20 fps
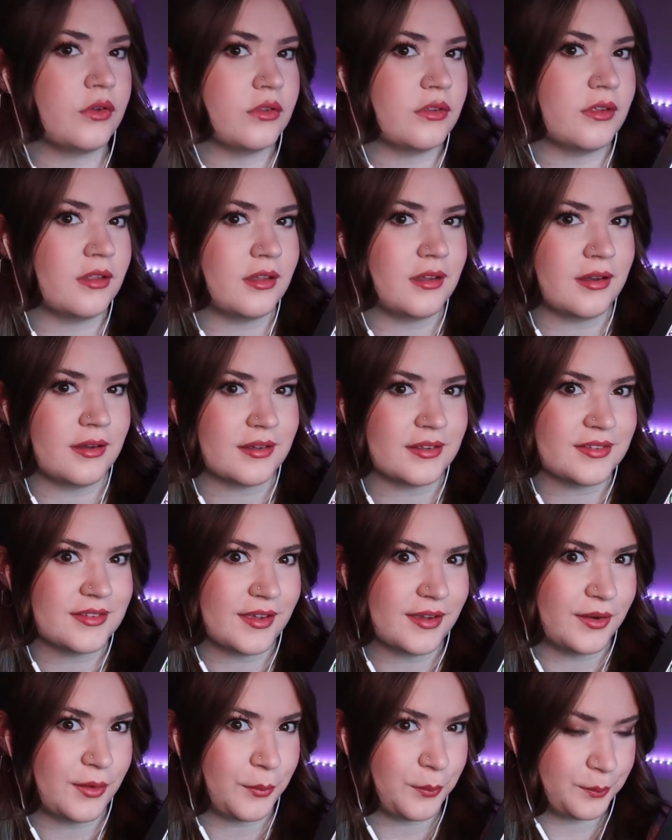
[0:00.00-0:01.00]
on to the next
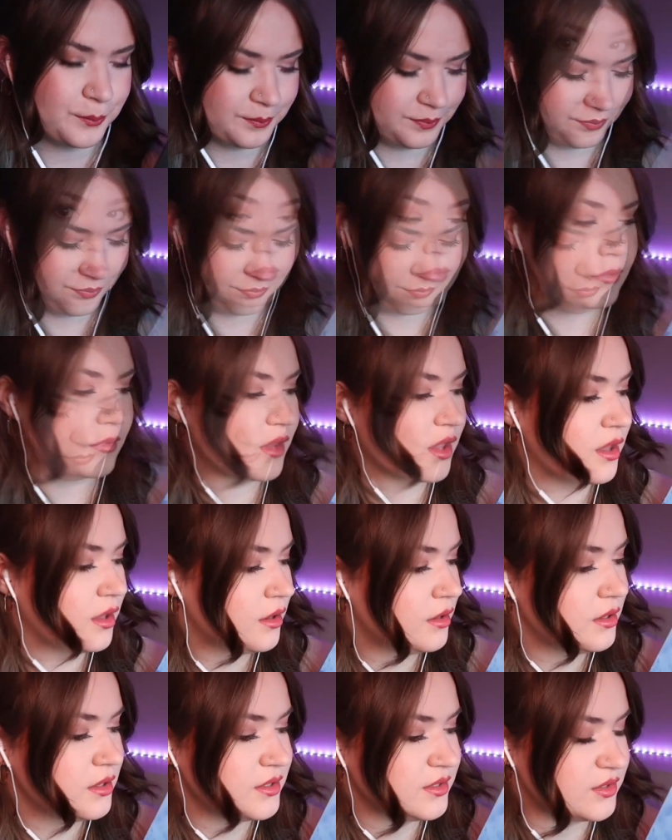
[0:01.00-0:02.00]
item.
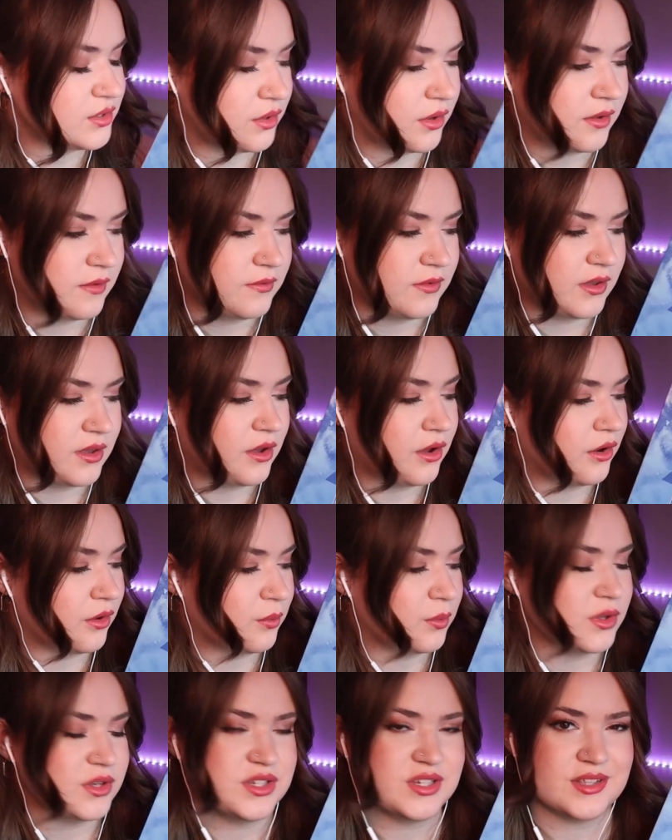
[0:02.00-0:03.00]
So I
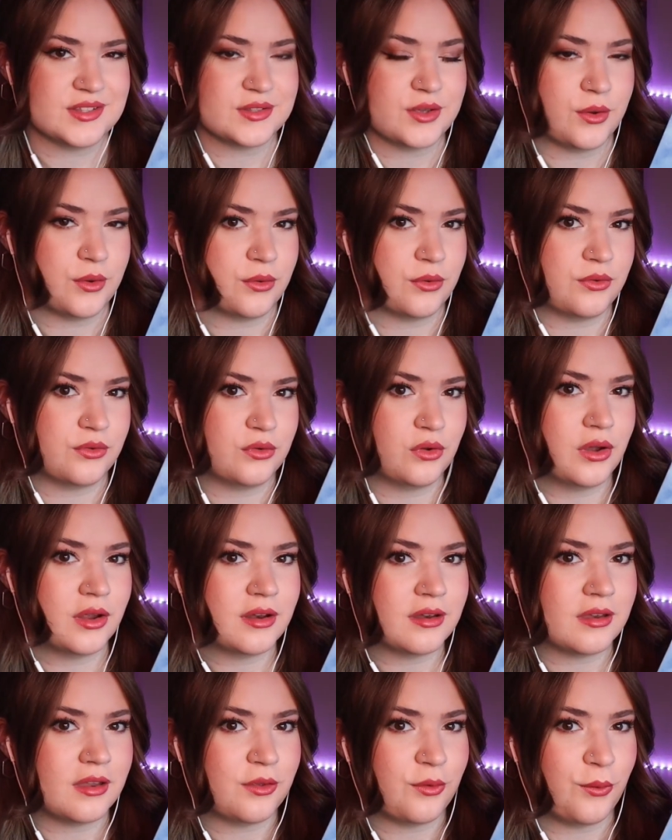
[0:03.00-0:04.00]
figured we'd just go straight
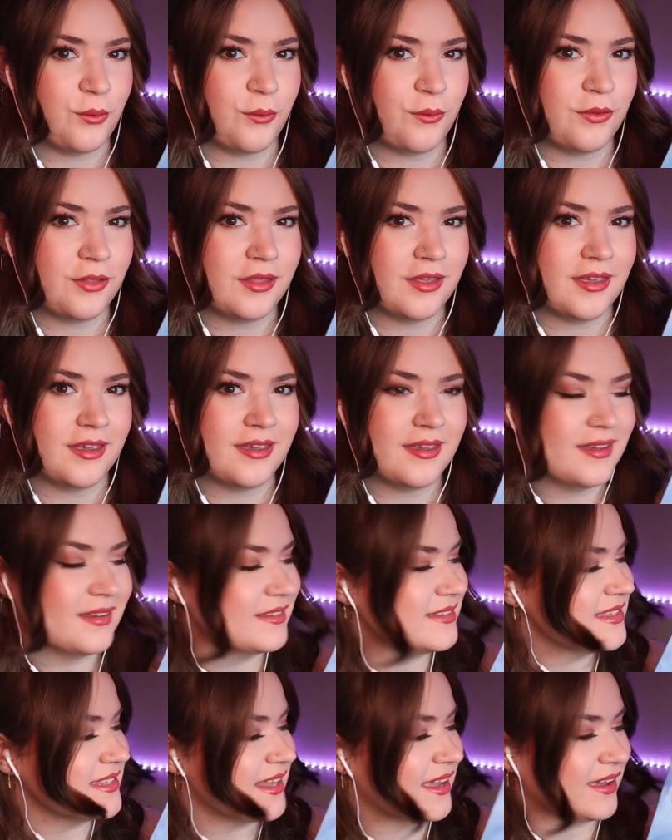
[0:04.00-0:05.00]
into the
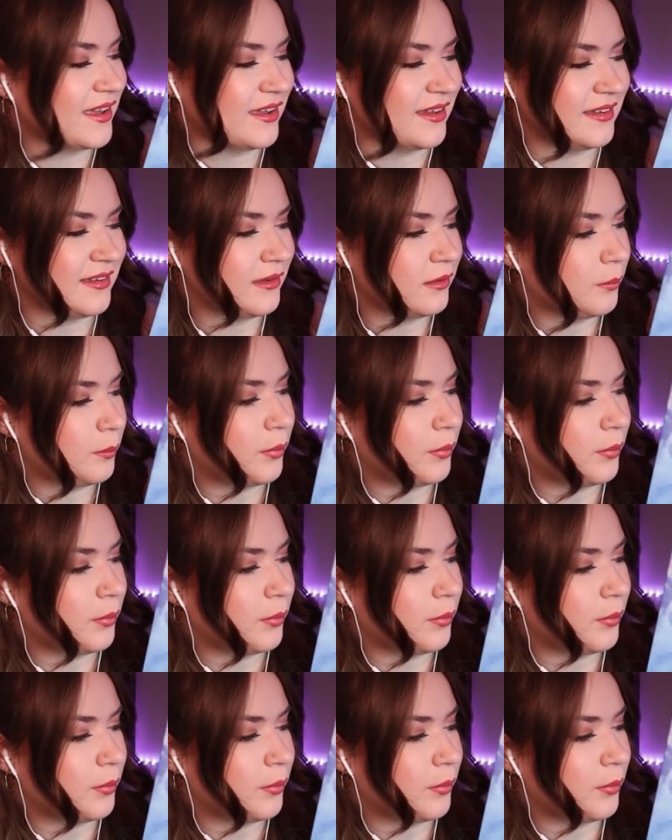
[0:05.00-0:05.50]
second